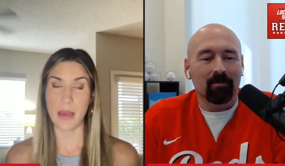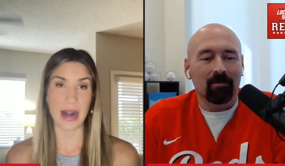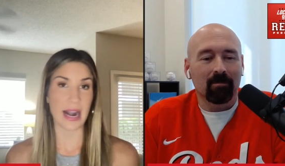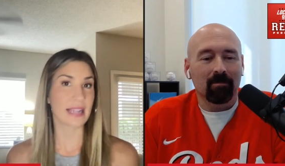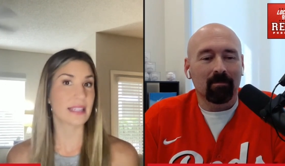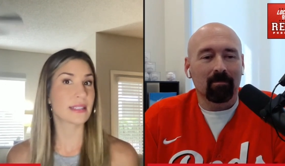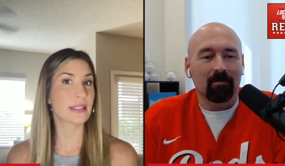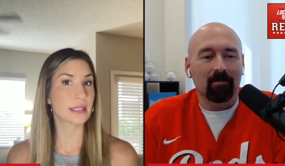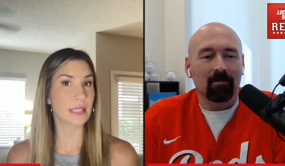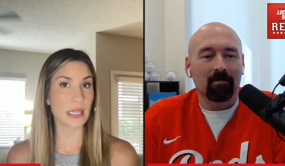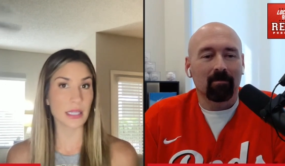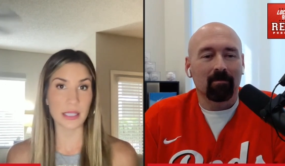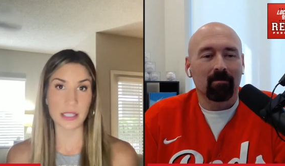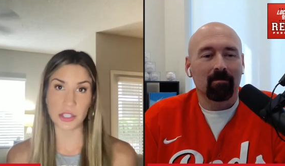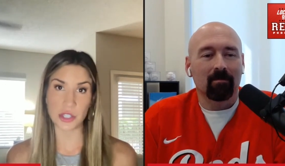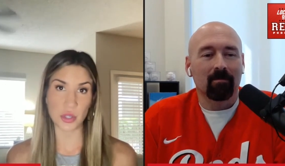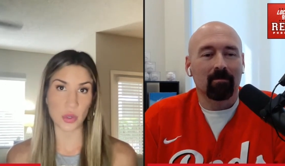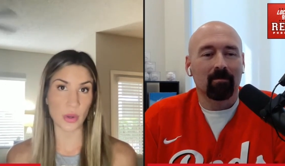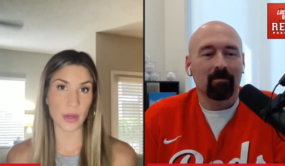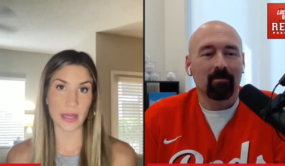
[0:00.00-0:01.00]
Speaker 1: And I still
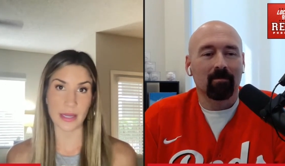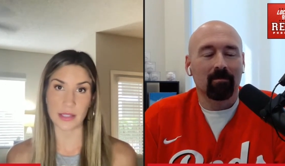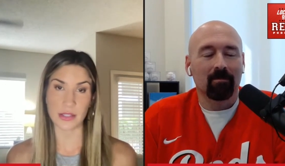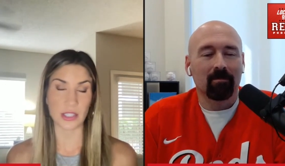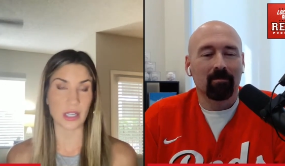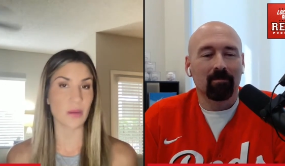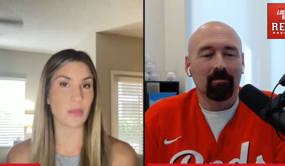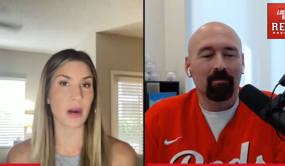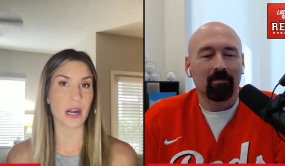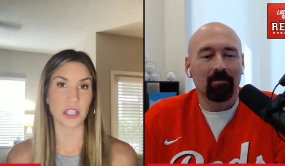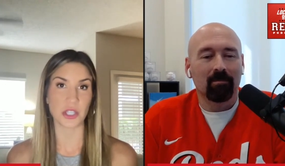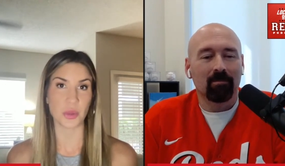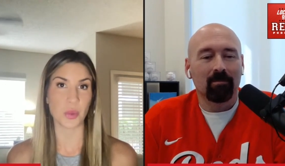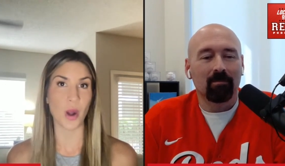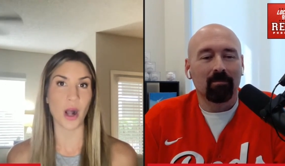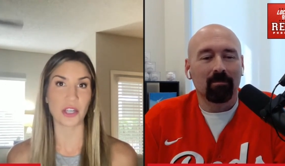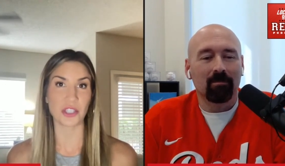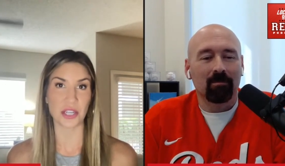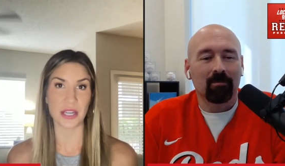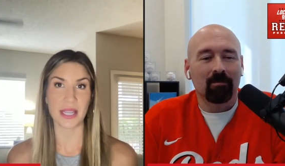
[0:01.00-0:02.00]
enjoy so much
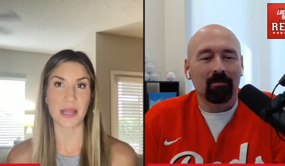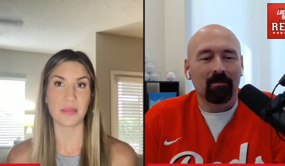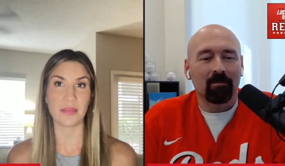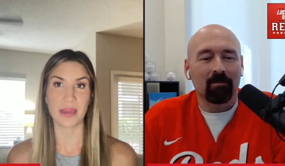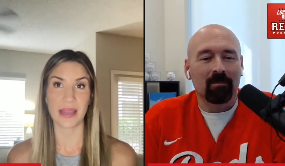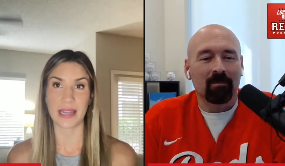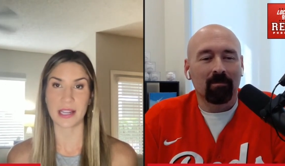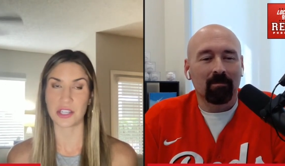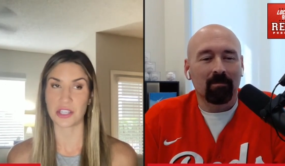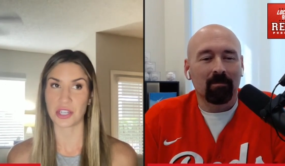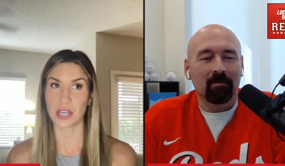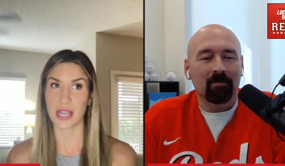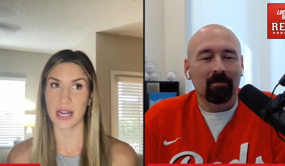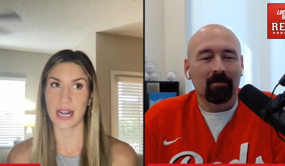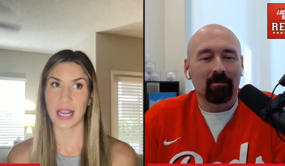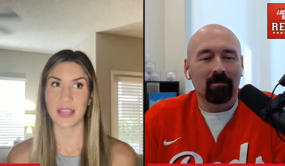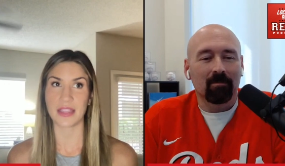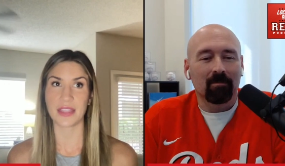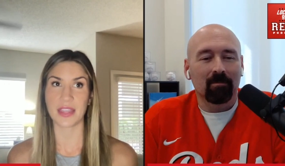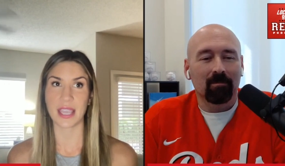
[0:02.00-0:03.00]
watching him pitch, and
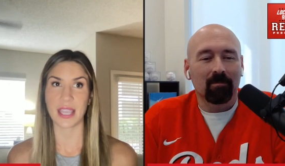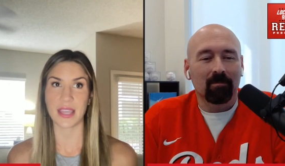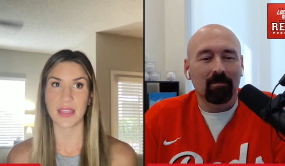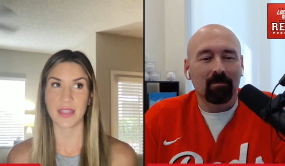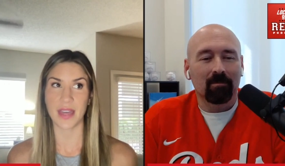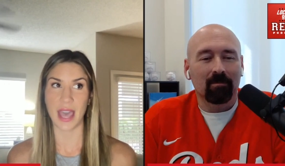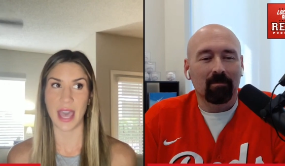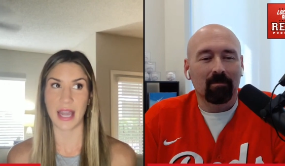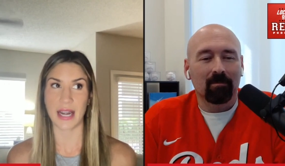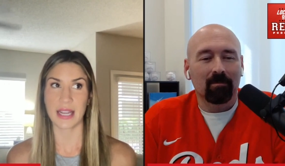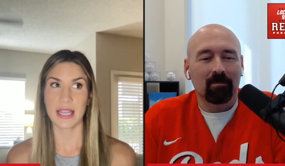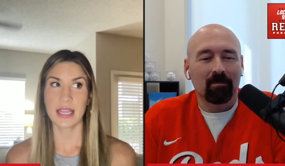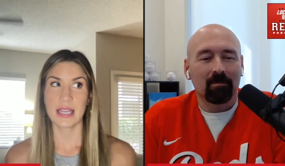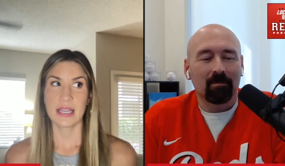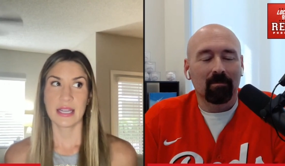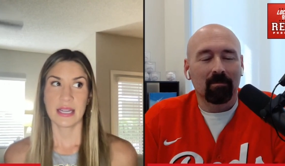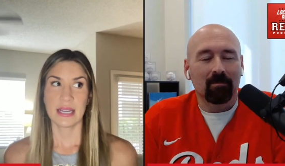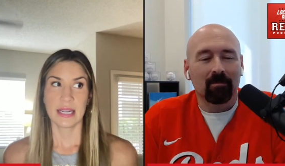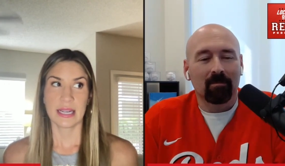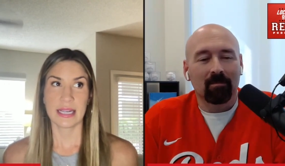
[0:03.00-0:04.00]
I think that
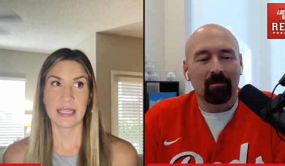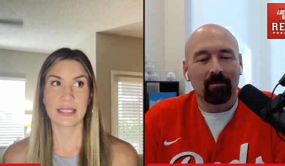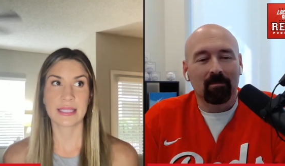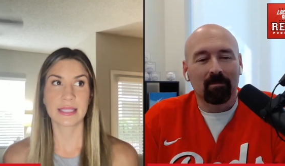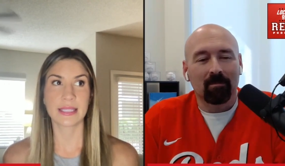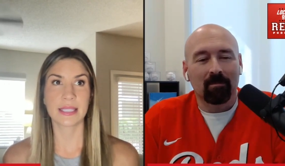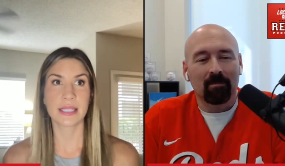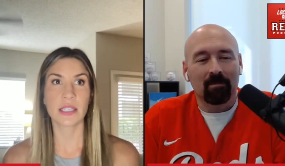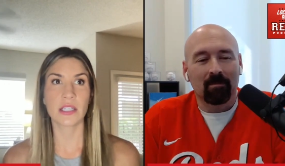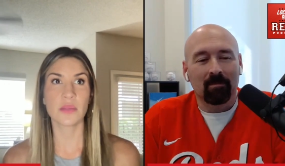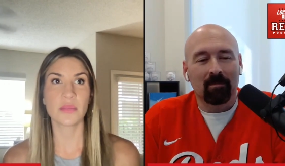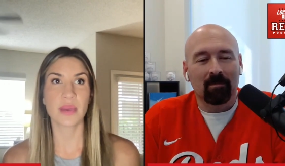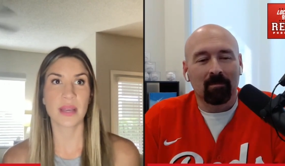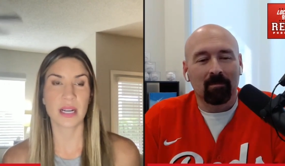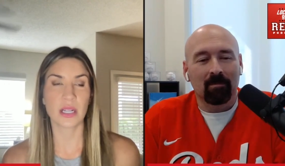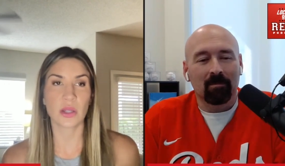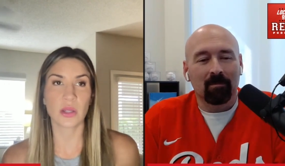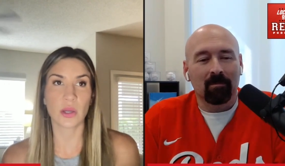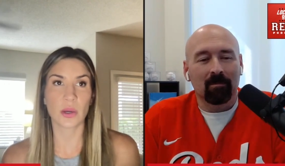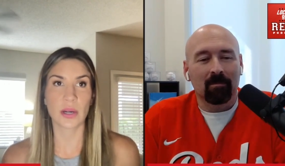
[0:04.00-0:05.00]
it's still
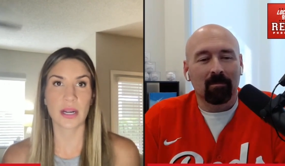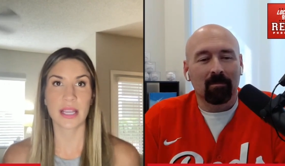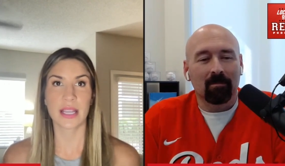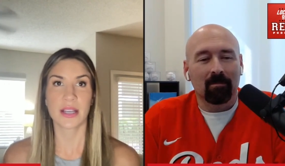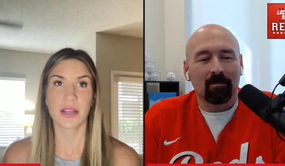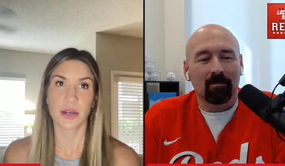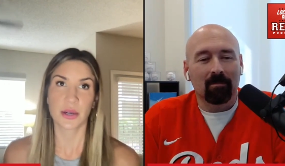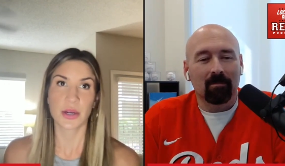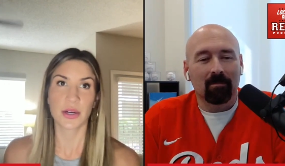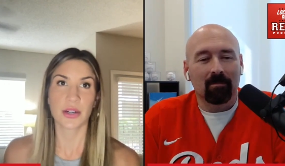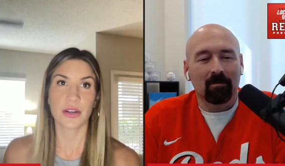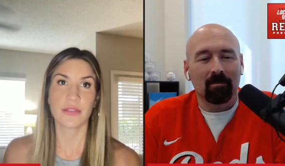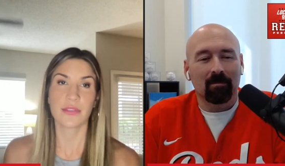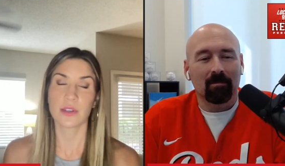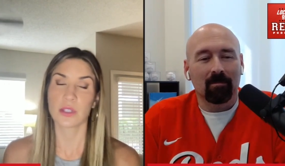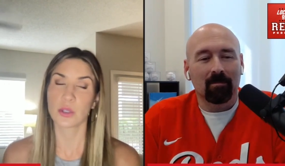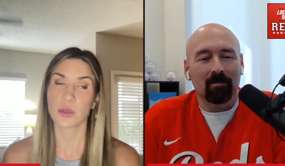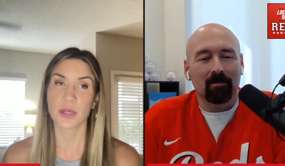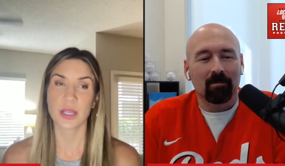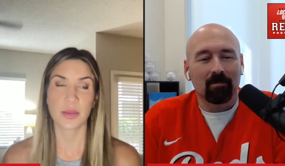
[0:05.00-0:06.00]
been a learning curve
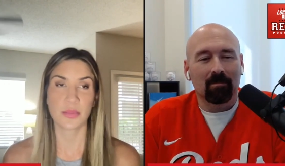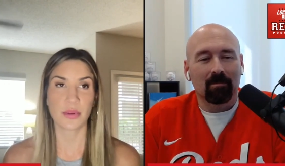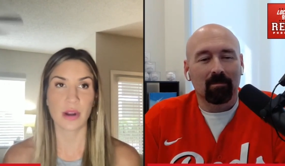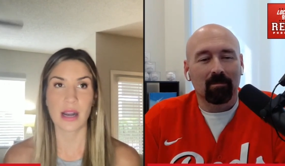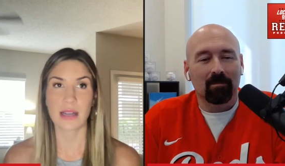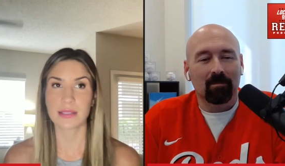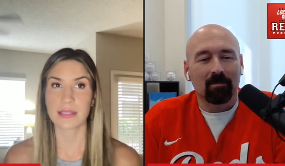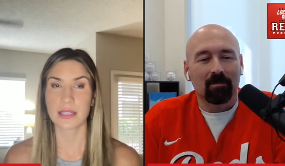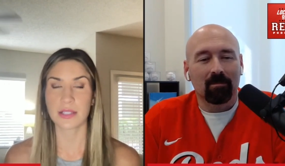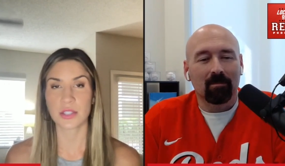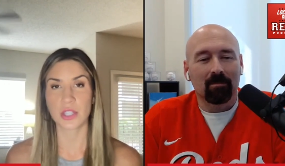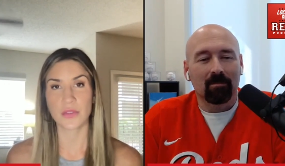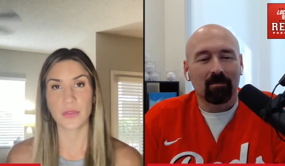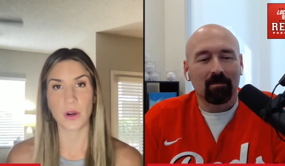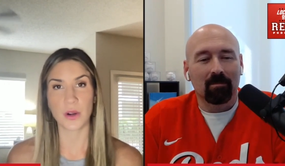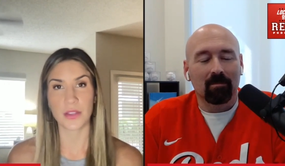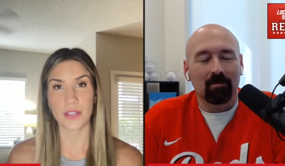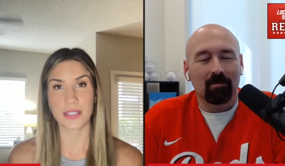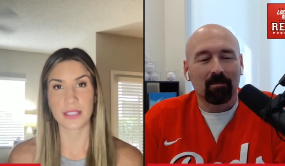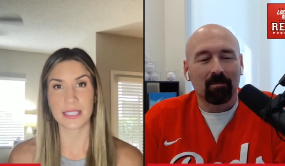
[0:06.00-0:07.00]
or learning process so
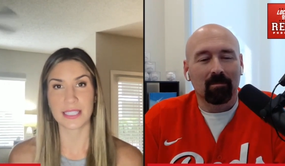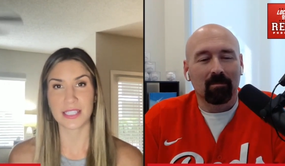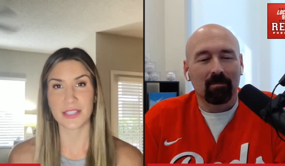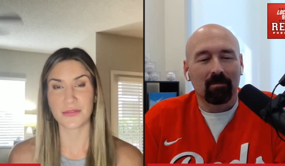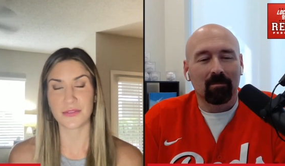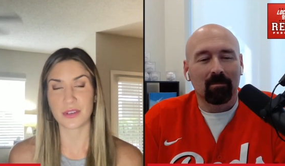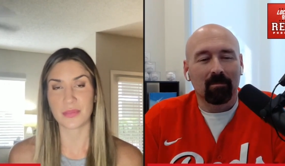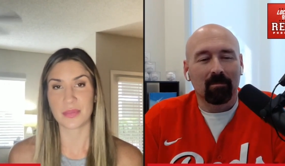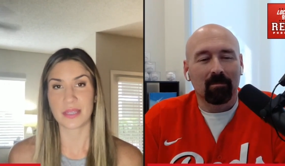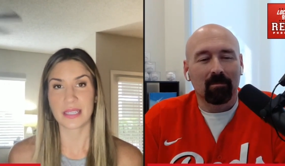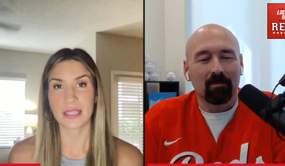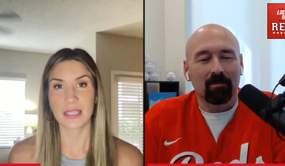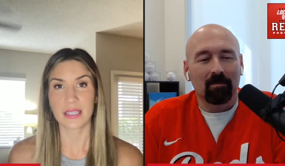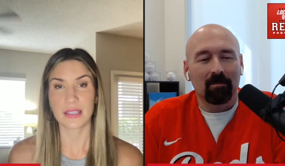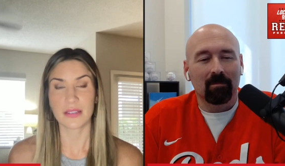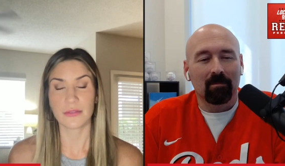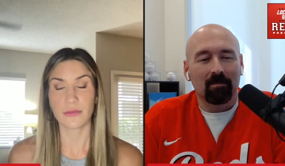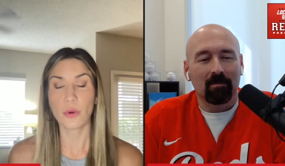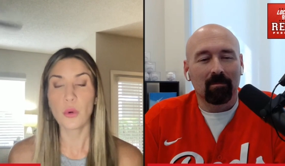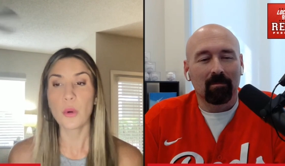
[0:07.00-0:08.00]
far this season from him.
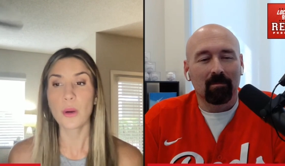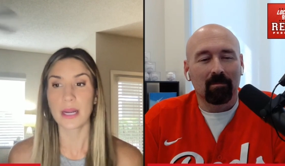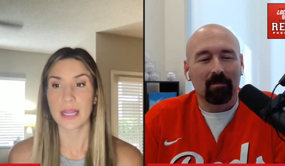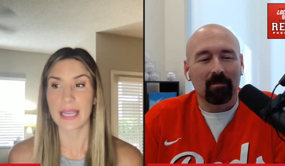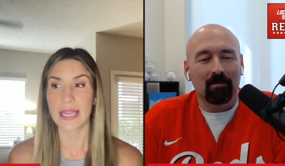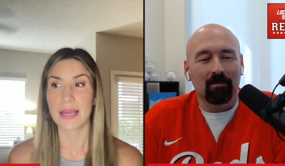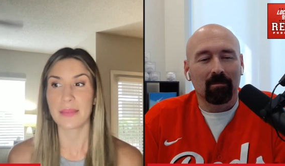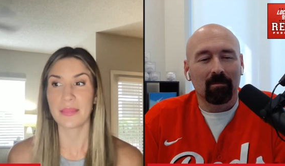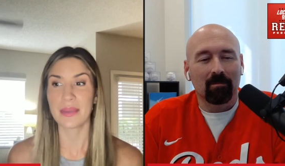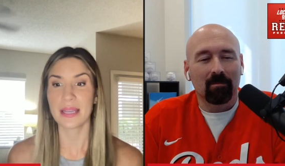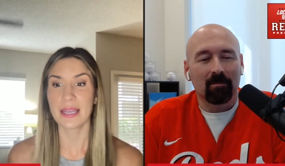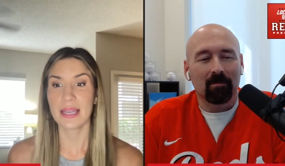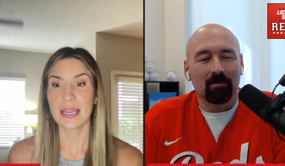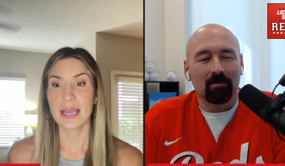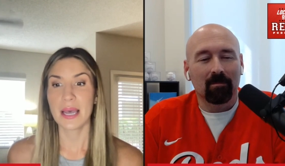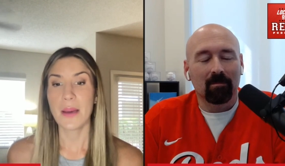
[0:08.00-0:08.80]
for him,